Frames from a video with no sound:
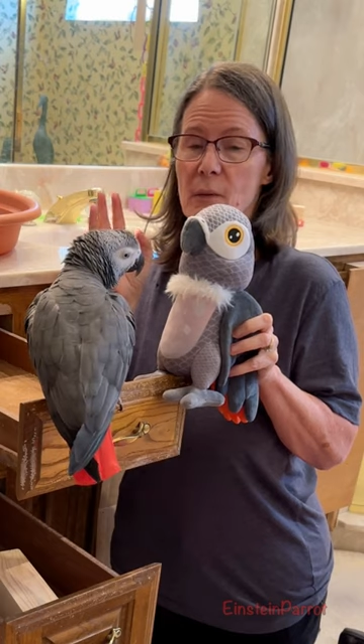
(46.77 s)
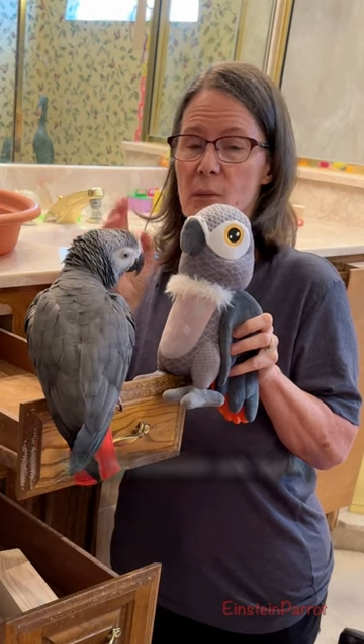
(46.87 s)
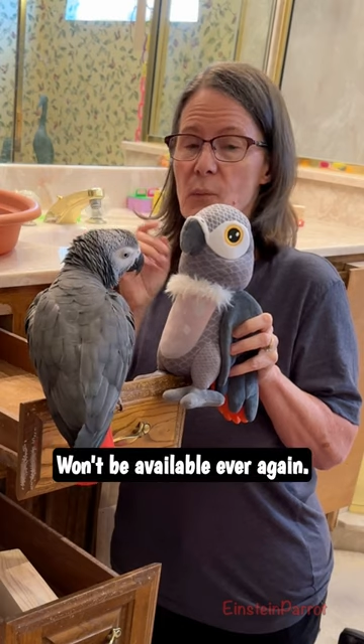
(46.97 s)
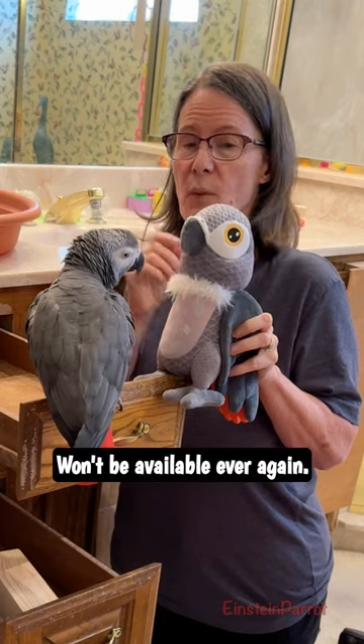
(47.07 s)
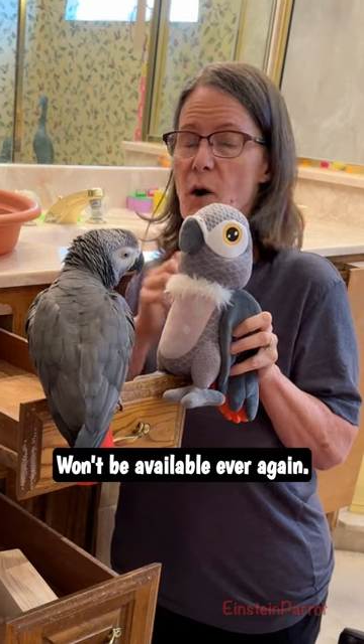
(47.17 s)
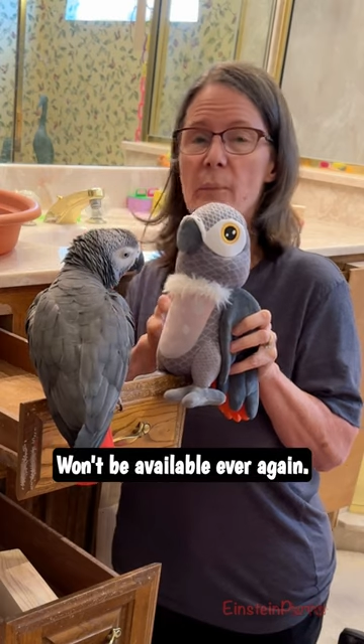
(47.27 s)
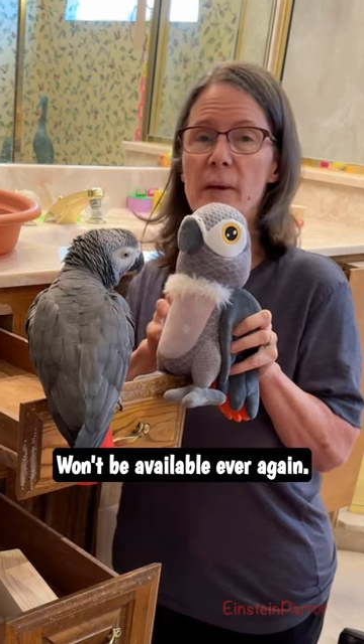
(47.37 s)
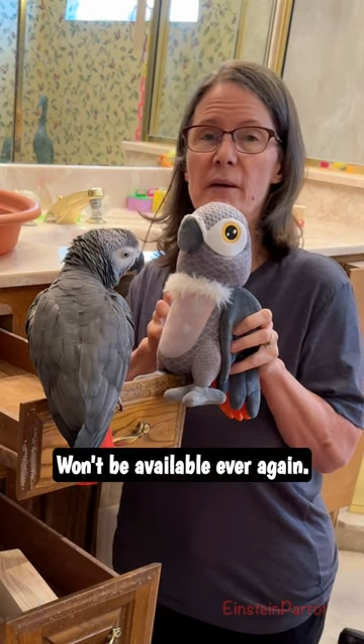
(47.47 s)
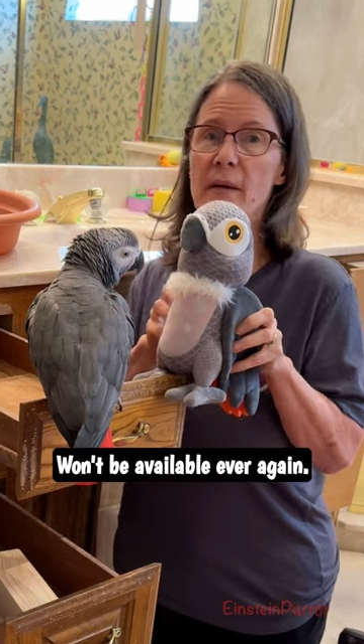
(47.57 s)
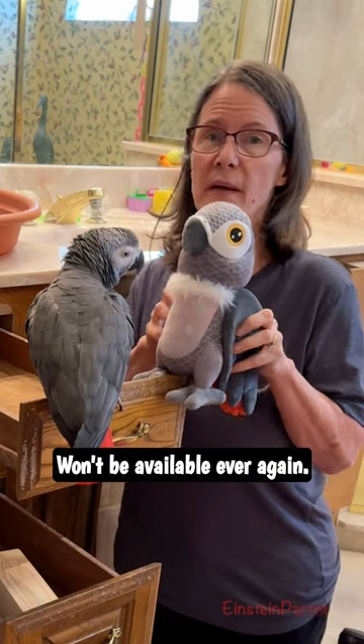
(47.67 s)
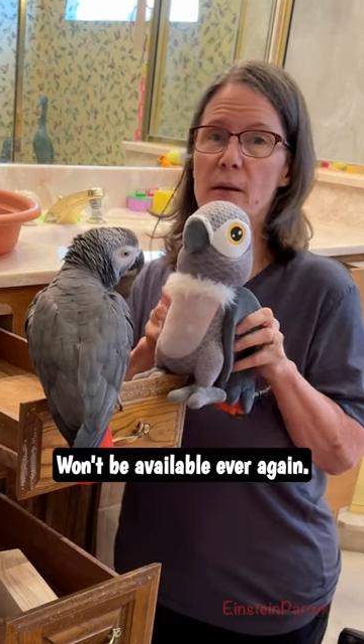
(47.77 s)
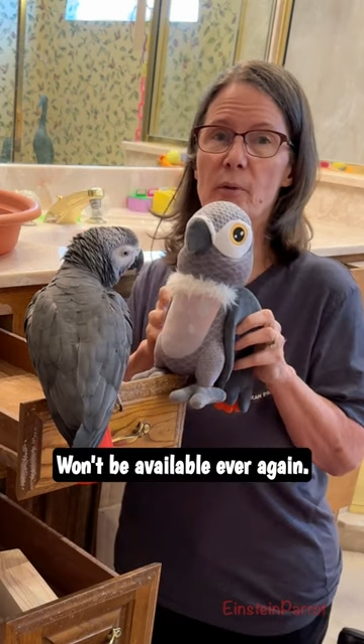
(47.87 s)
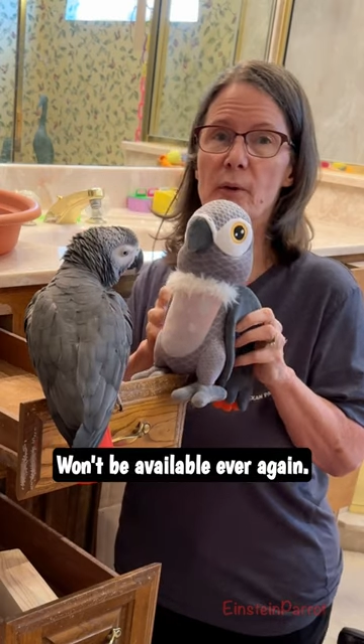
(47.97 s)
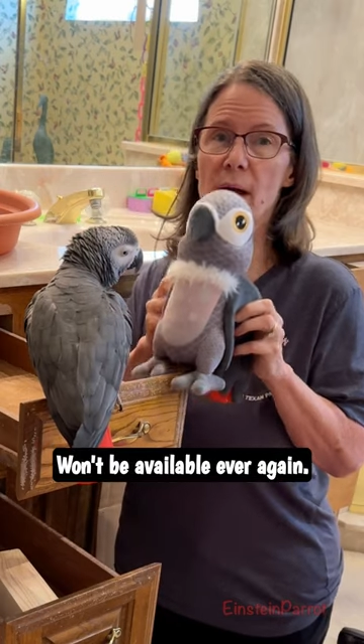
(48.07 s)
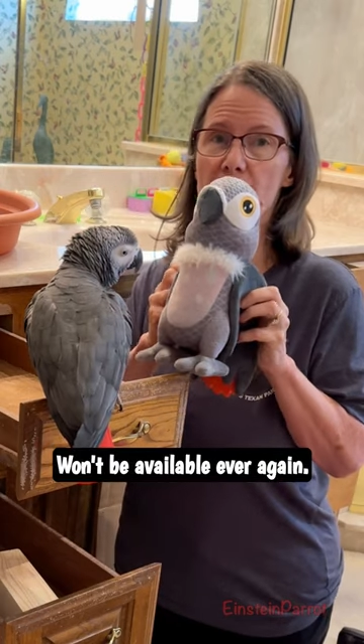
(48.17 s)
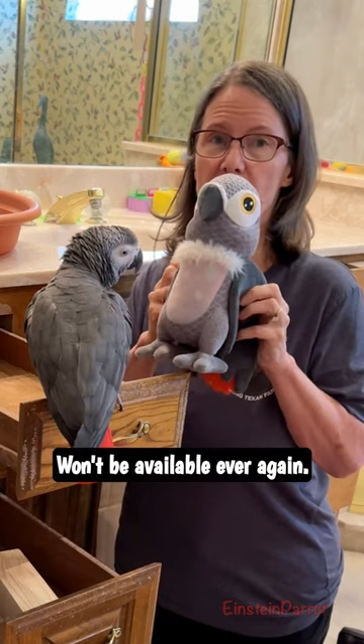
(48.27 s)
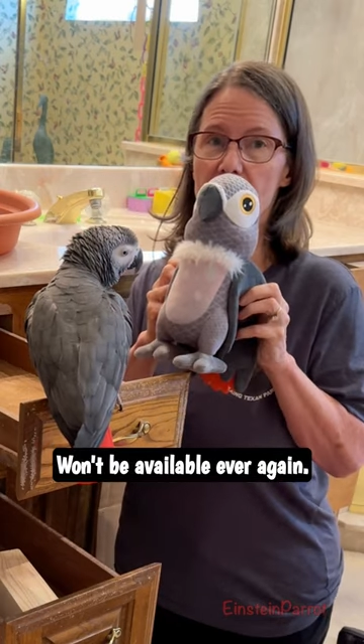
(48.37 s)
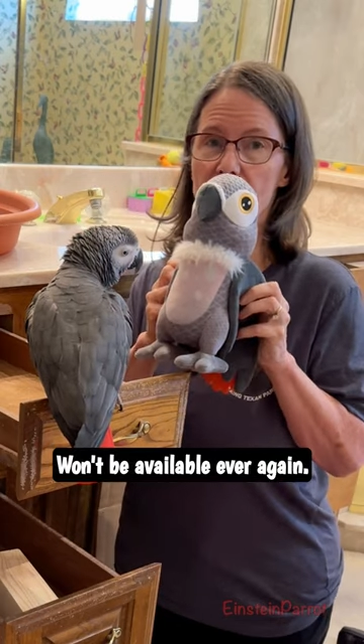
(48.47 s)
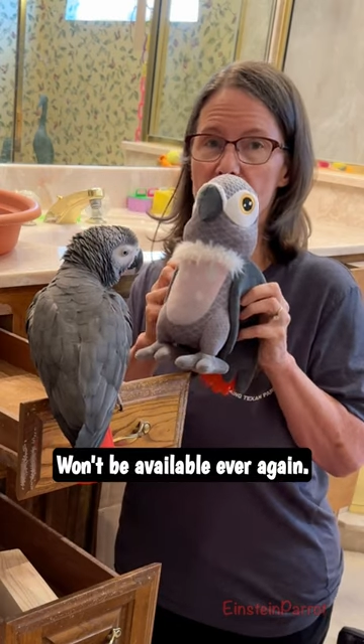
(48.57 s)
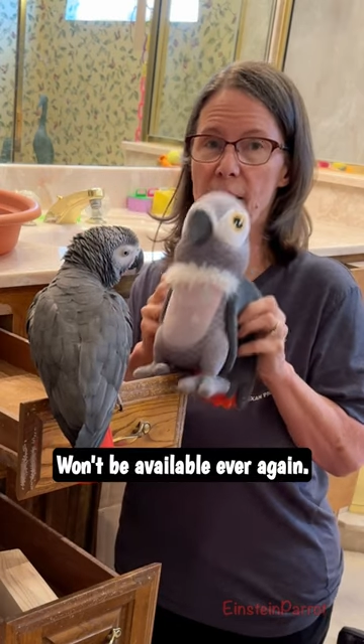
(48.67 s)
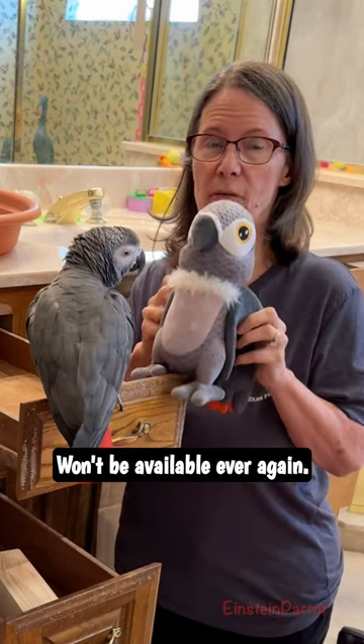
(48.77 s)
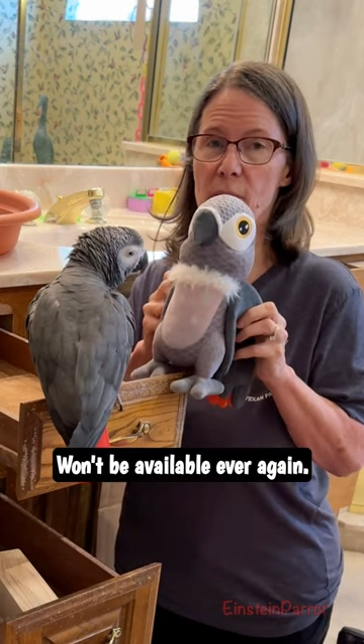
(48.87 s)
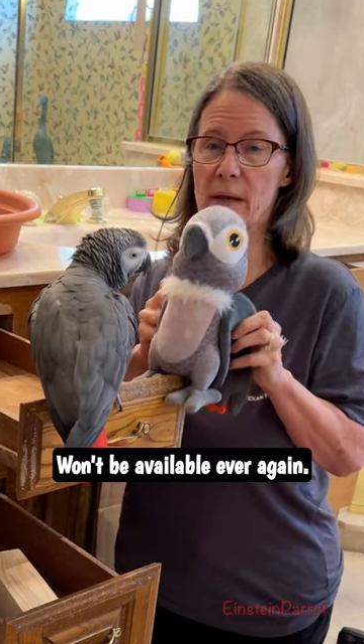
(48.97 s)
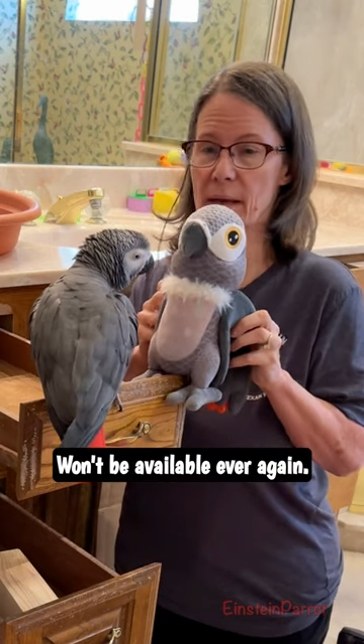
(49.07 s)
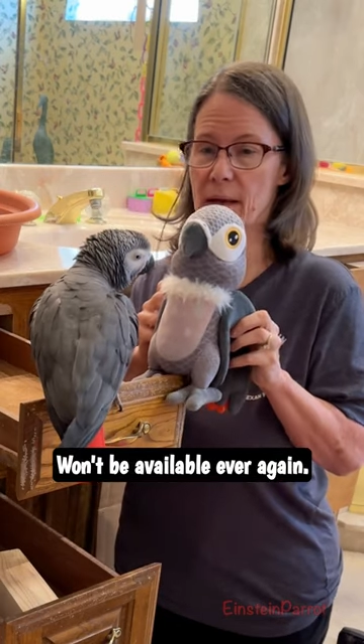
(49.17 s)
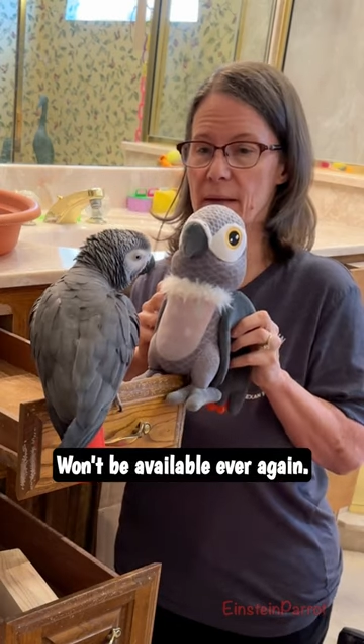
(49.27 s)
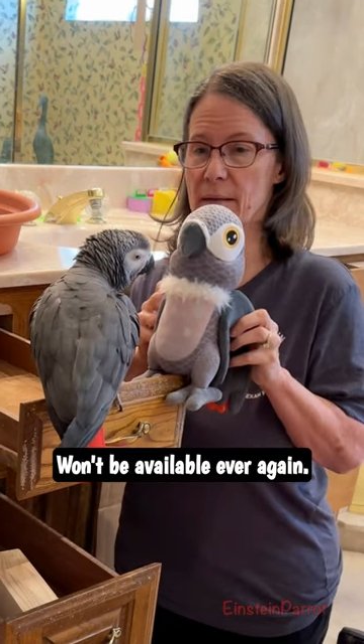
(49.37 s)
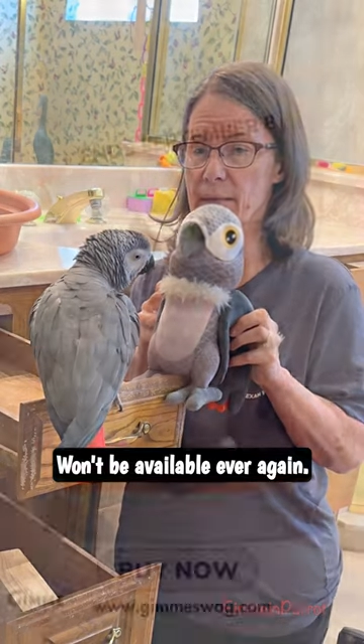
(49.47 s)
Won't be available ever again.